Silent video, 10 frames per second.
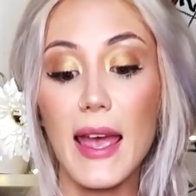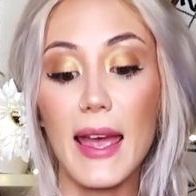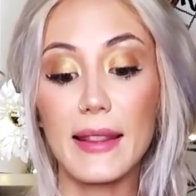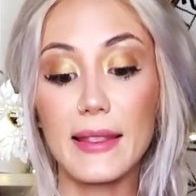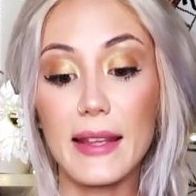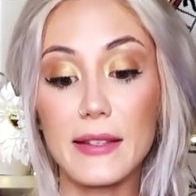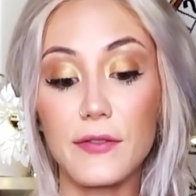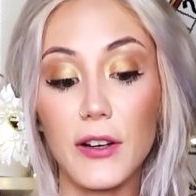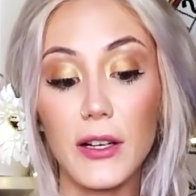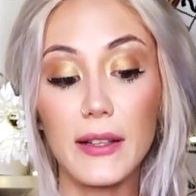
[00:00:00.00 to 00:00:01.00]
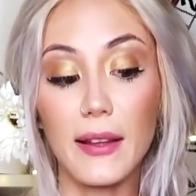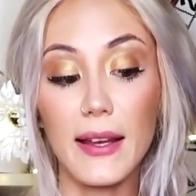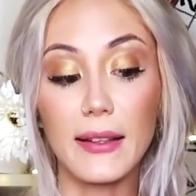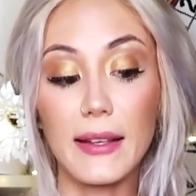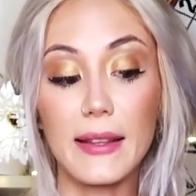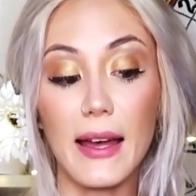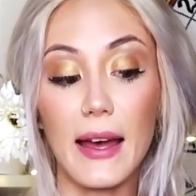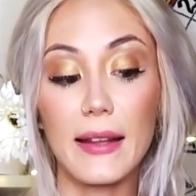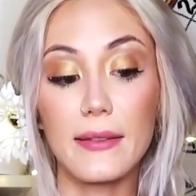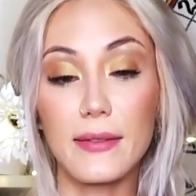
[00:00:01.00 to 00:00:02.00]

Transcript: And it's very likely that